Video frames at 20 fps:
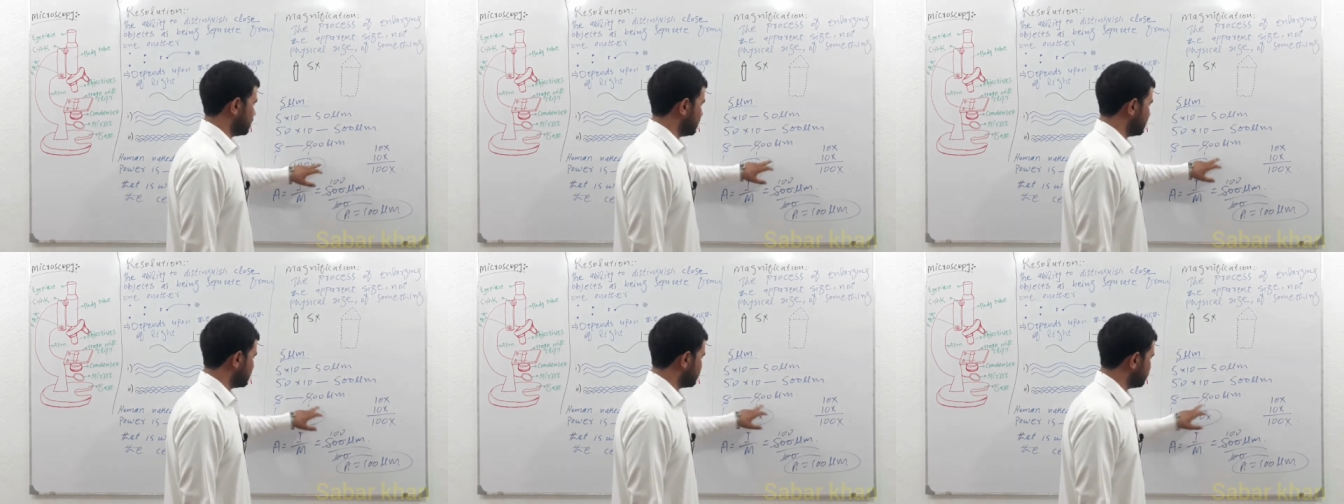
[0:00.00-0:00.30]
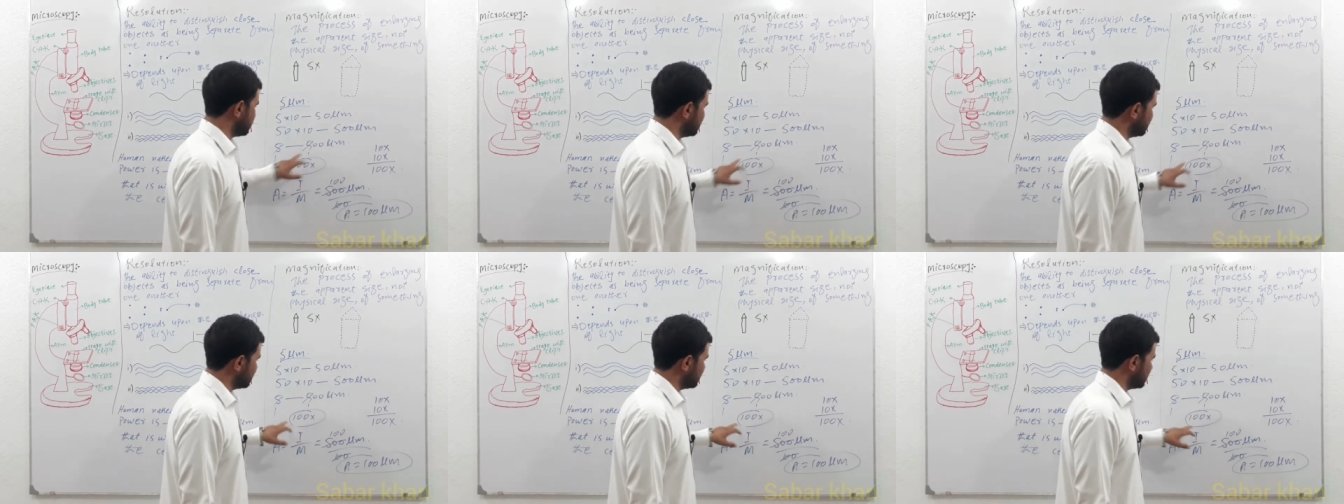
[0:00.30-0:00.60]
It
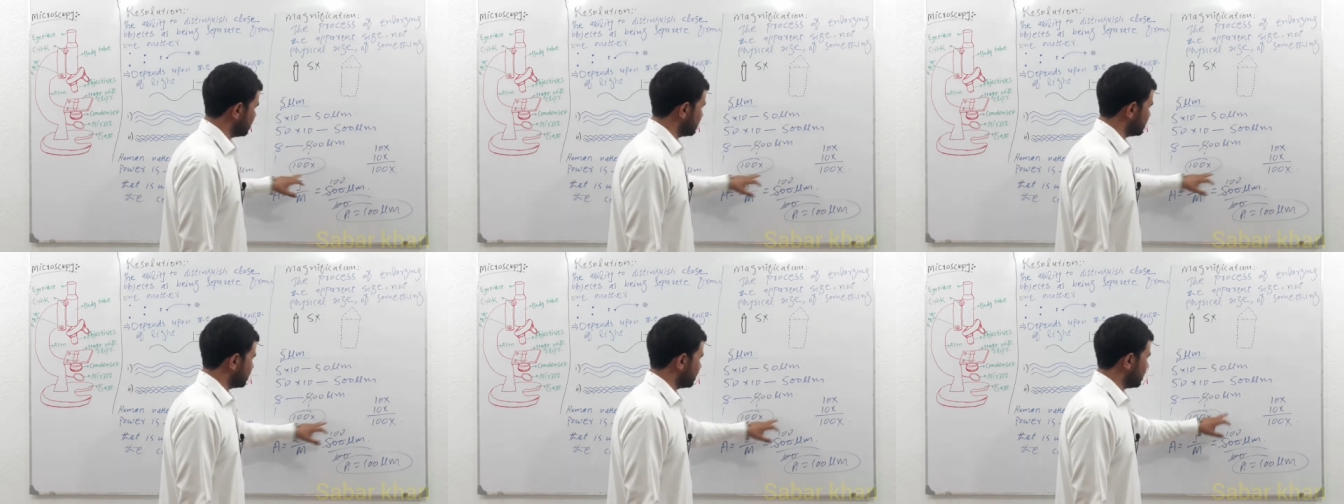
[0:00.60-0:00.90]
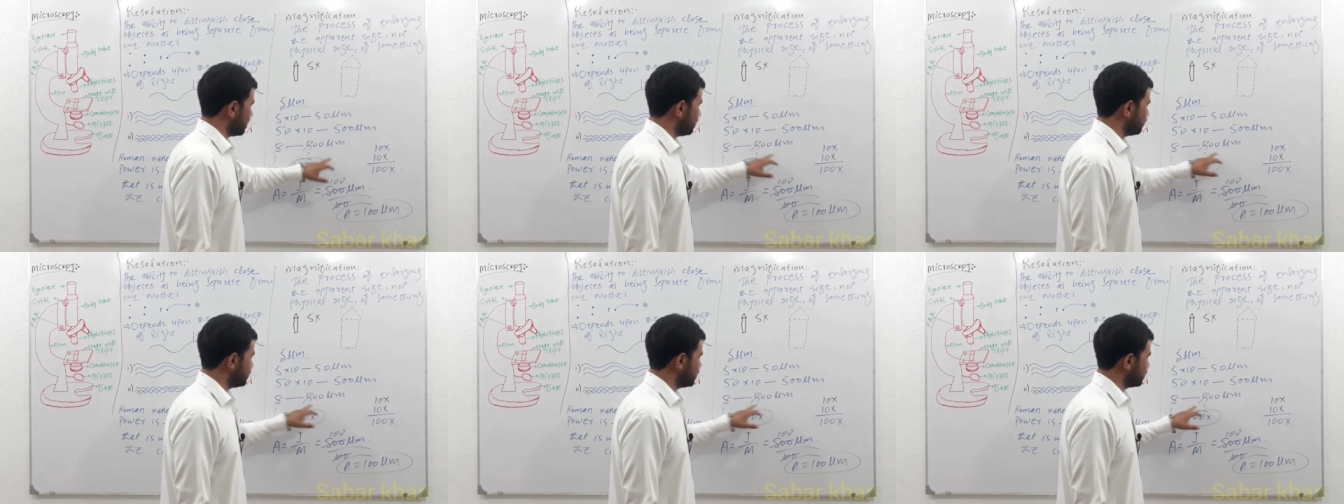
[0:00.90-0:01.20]
means that
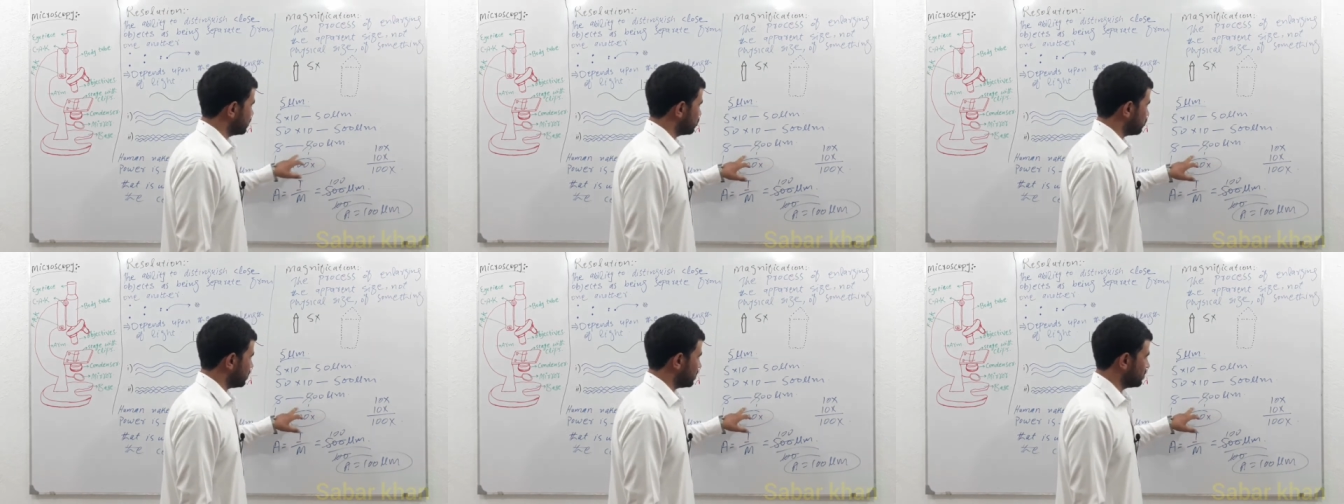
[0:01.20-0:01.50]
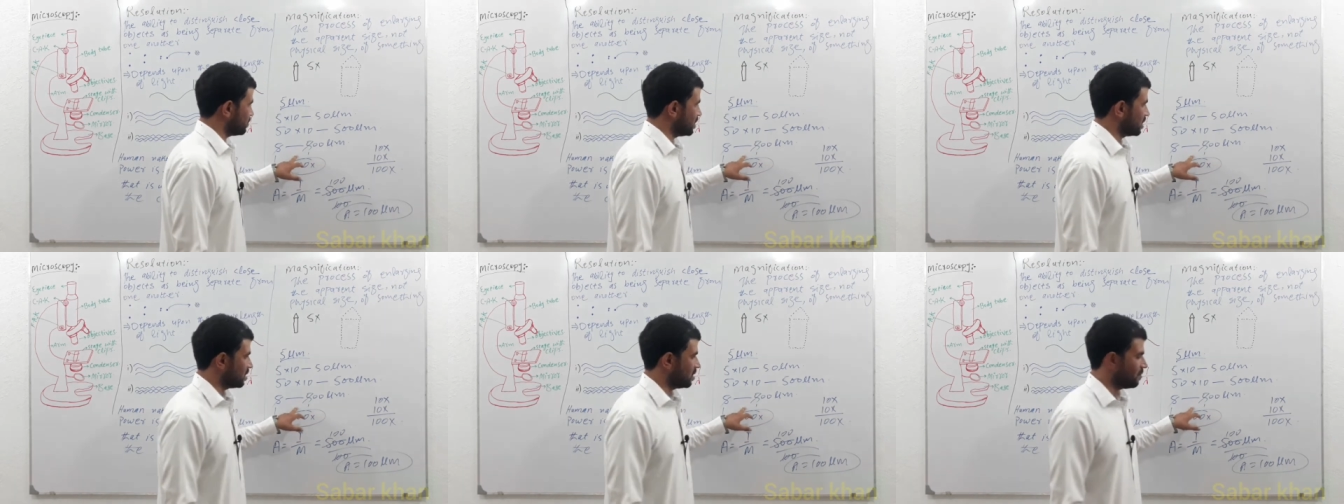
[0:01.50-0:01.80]
the object
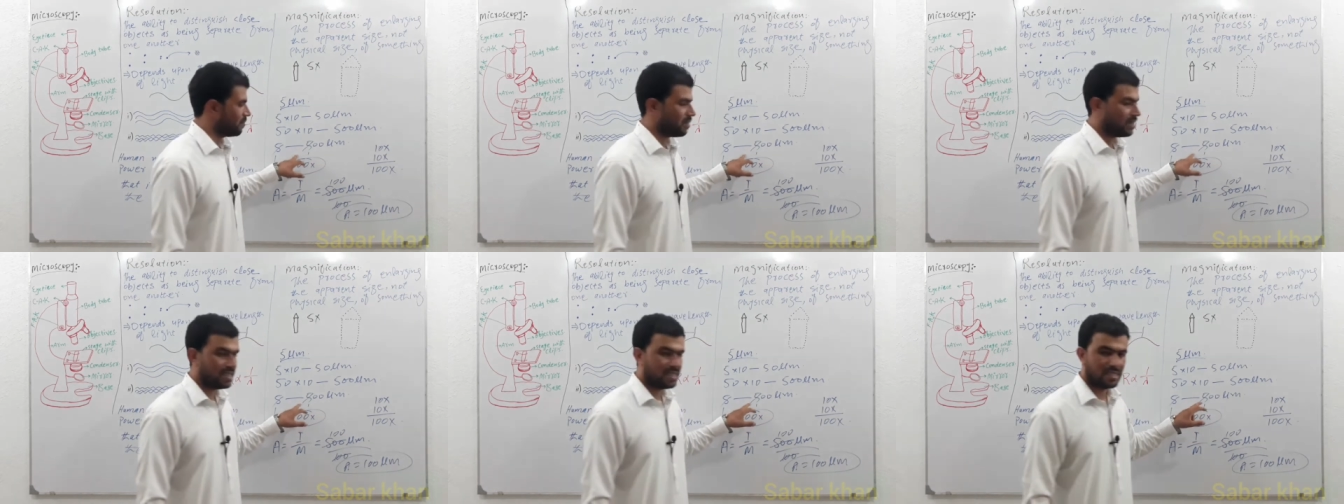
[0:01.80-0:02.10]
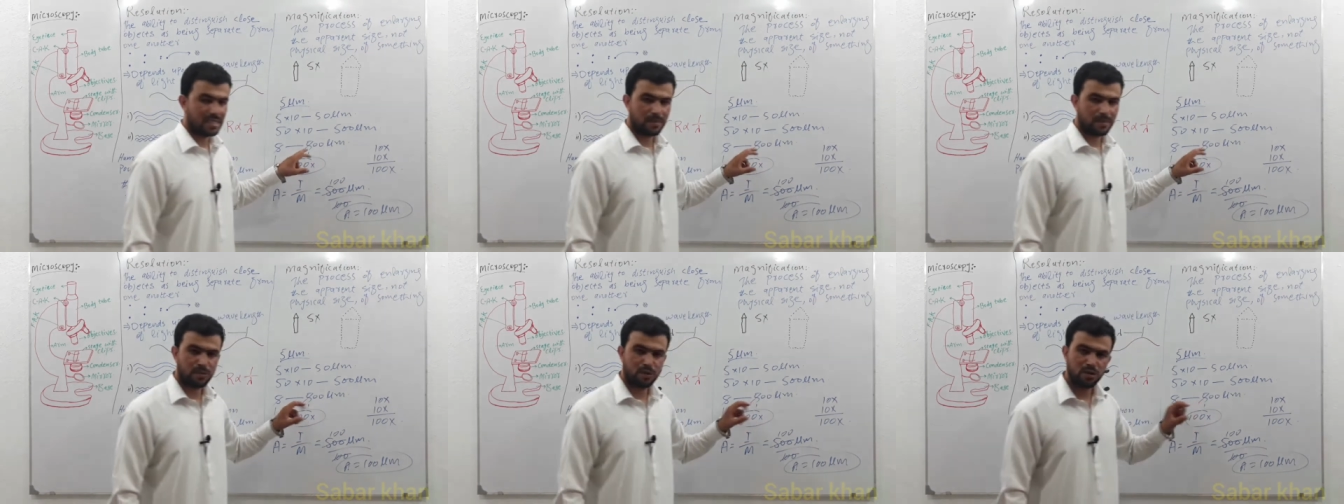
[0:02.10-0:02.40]
was
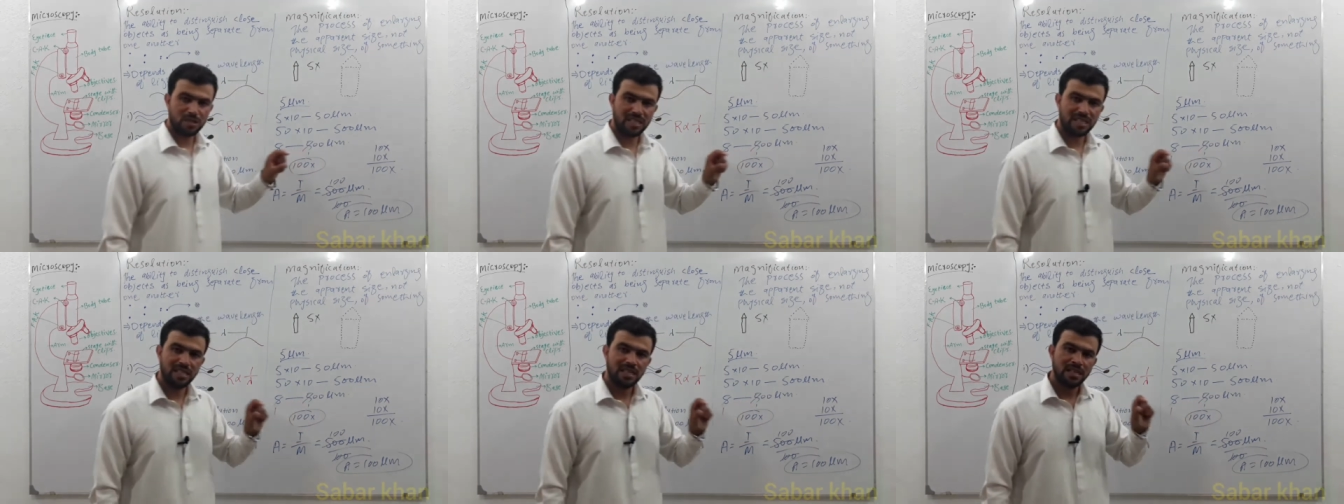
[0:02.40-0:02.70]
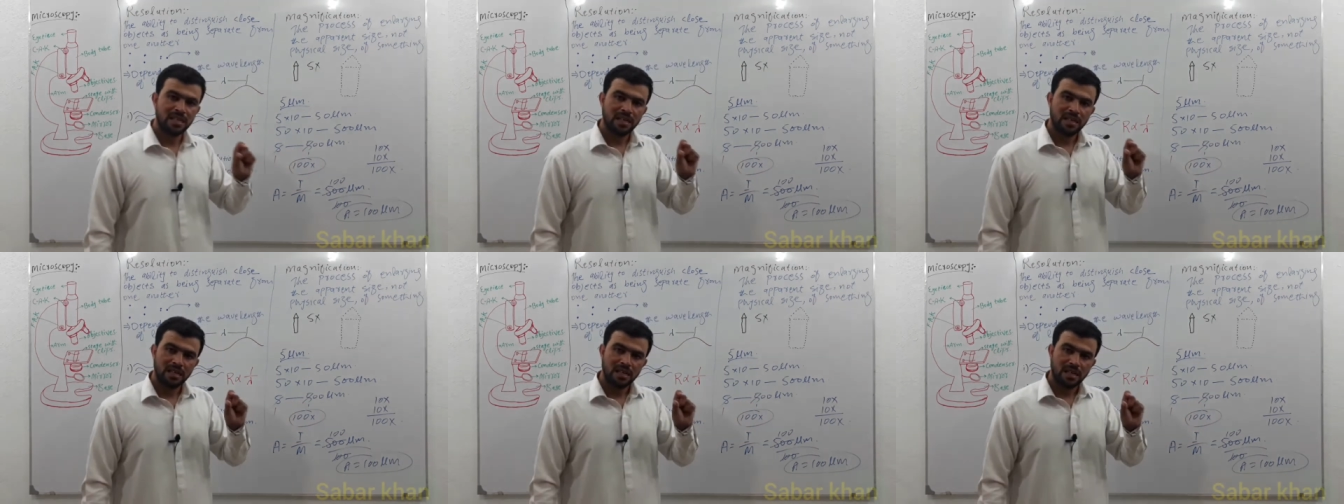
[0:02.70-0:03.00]
magnified up to the
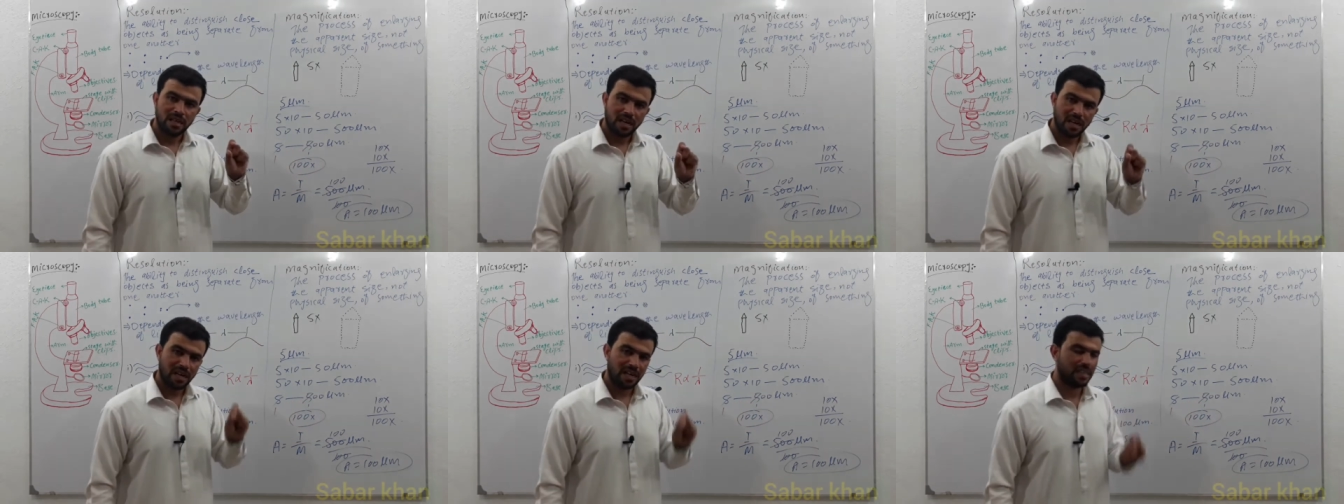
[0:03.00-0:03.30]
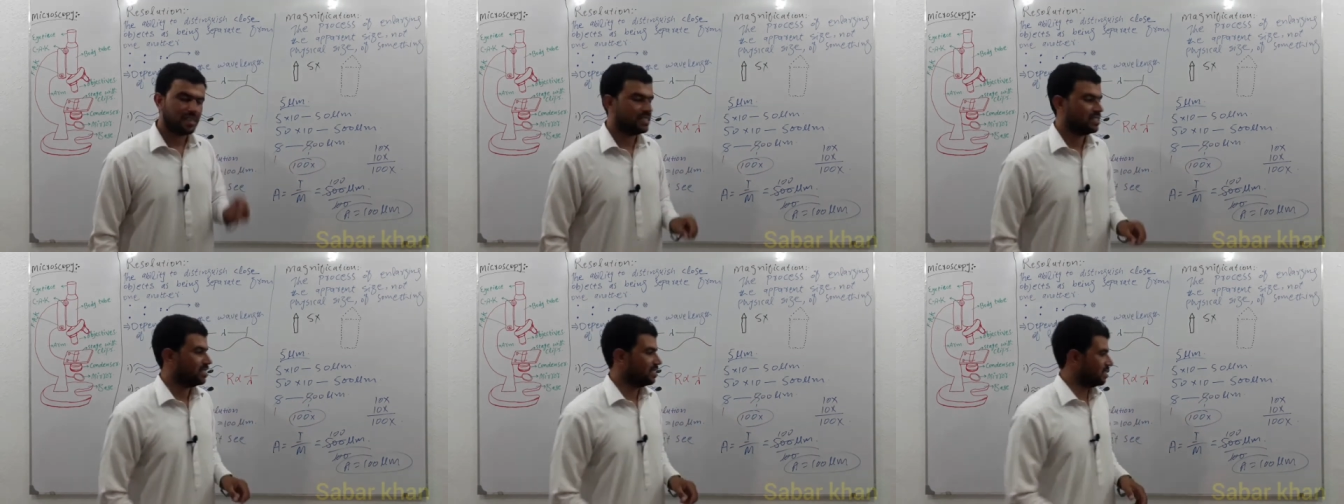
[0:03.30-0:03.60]

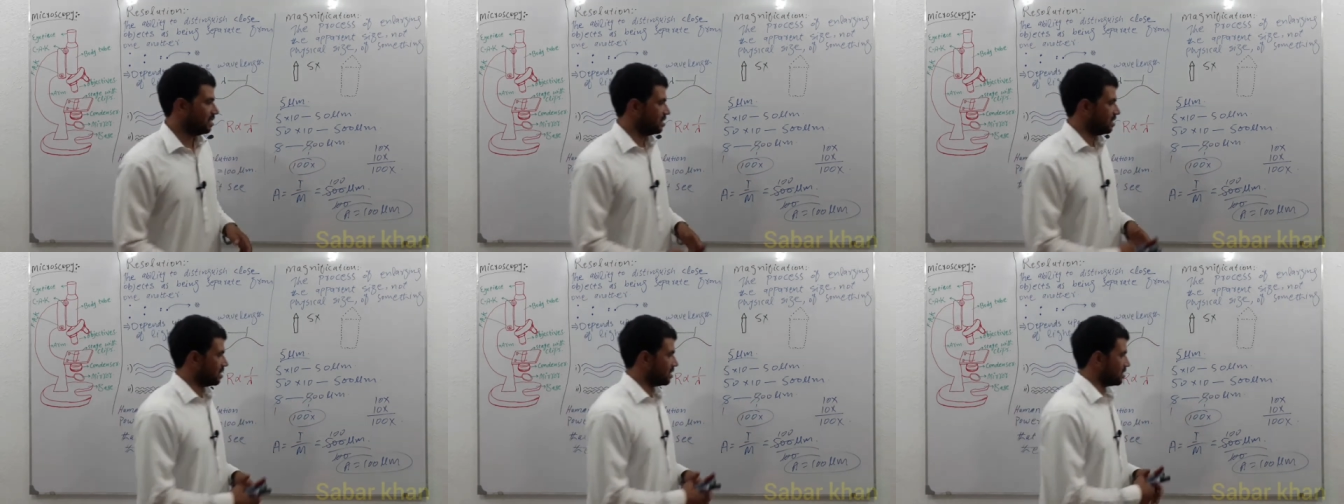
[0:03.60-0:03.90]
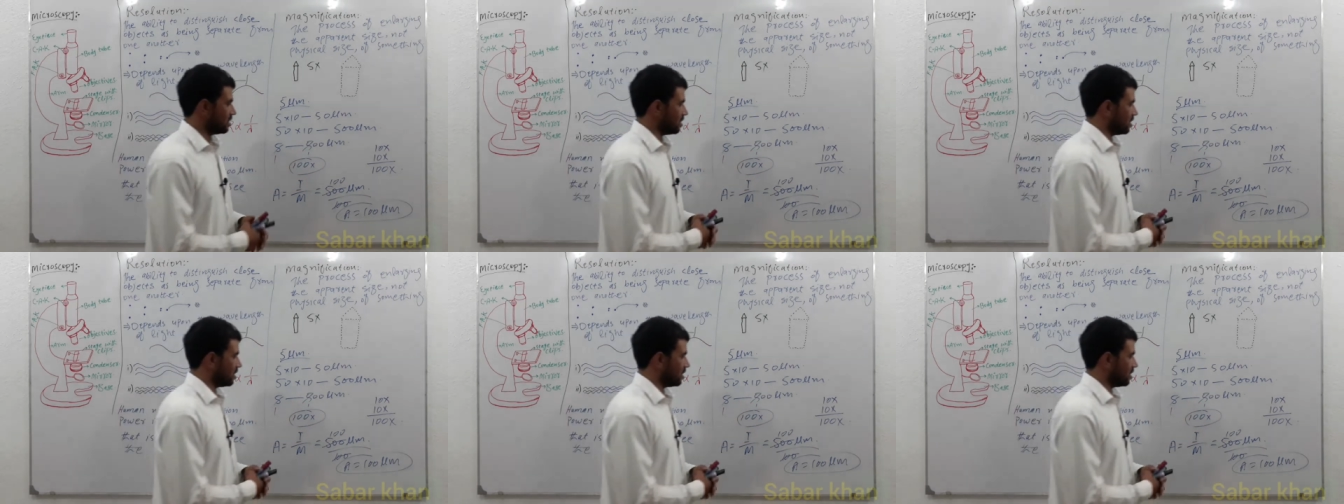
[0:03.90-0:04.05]
100x,